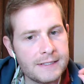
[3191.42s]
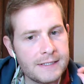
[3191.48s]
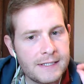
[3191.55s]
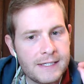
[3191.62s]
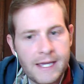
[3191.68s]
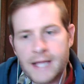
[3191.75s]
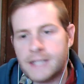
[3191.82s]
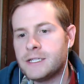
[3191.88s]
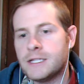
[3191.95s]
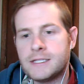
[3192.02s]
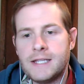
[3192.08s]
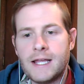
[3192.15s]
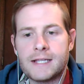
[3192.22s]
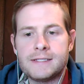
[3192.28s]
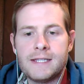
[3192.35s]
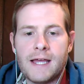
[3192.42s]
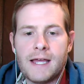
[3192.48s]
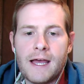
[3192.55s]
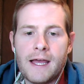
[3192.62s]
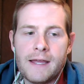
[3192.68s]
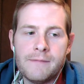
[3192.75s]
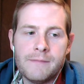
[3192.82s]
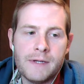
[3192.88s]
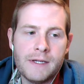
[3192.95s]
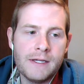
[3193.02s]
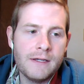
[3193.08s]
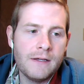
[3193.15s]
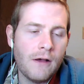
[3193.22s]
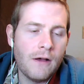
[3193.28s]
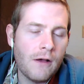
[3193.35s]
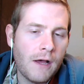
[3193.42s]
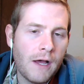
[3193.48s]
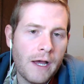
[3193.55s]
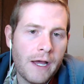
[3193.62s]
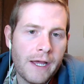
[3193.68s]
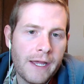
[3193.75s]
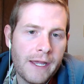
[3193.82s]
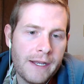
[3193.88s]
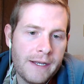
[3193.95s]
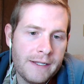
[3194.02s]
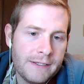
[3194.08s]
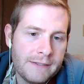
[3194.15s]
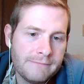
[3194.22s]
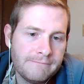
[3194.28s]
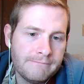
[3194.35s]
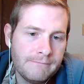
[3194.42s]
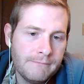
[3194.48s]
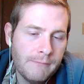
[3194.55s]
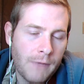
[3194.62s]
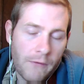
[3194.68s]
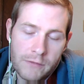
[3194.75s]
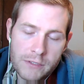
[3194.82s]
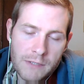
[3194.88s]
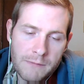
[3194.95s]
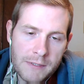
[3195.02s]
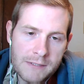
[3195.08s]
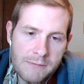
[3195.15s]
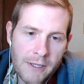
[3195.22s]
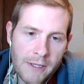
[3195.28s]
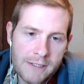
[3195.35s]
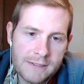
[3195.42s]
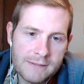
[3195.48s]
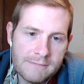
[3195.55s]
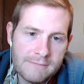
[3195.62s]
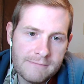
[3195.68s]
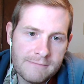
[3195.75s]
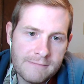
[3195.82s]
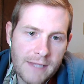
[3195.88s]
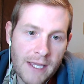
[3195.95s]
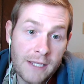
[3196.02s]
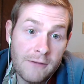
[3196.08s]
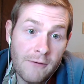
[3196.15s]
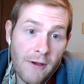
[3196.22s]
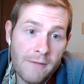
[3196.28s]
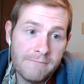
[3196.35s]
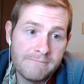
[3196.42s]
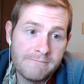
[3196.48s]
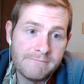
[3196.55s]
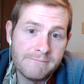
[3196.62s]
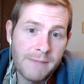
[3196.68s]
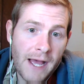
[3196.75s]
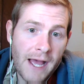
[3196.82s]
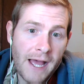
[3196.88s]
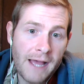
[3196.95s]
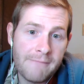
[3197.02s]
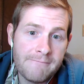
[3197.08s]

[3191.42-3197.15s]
Catch us next time on Marvel Champions Plays. Thank you all. Bye.